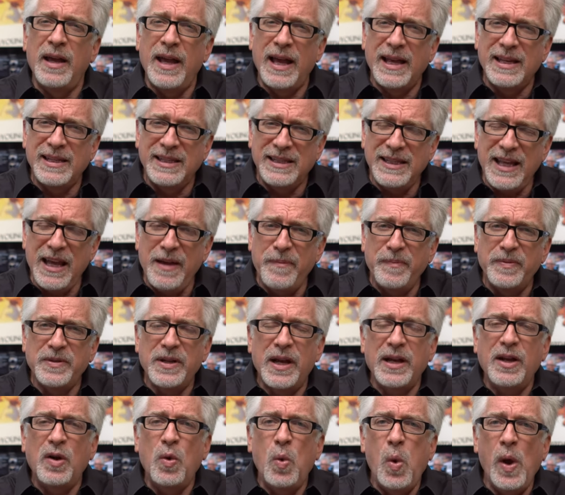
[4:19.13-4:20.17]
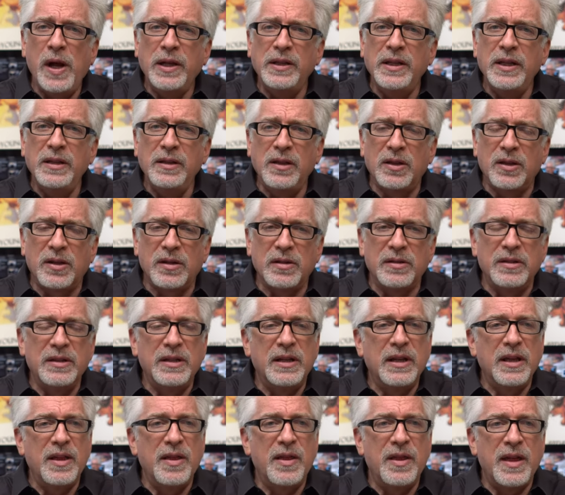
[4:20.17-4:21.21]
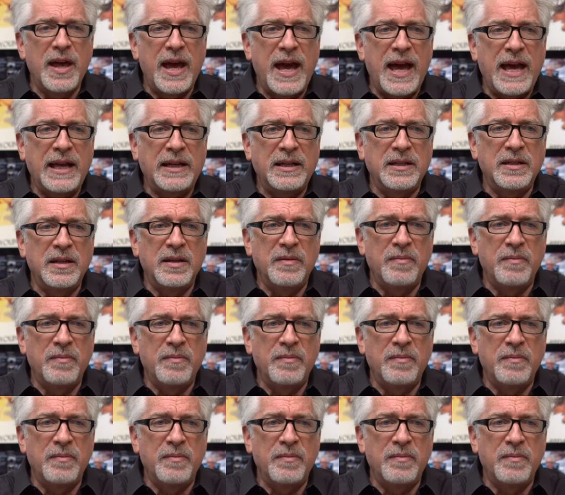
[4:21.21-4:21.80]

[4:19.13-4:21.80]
Except I quickly learned that